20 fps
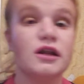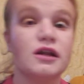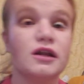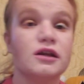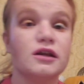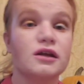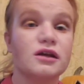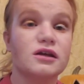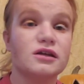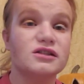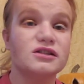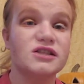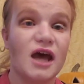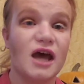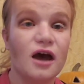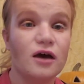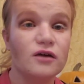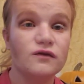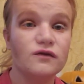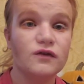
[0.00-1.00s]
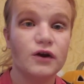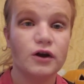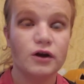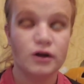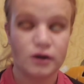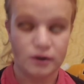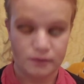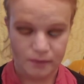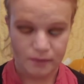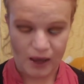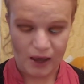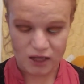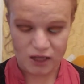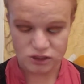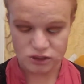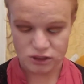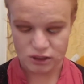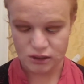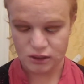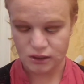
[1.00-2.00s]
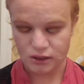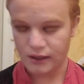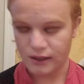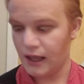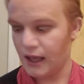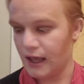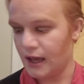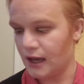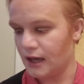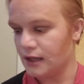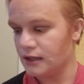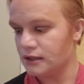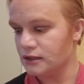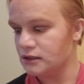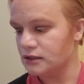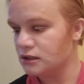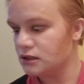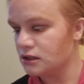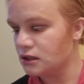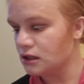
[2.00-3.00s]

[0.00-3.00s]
in town for her compassion and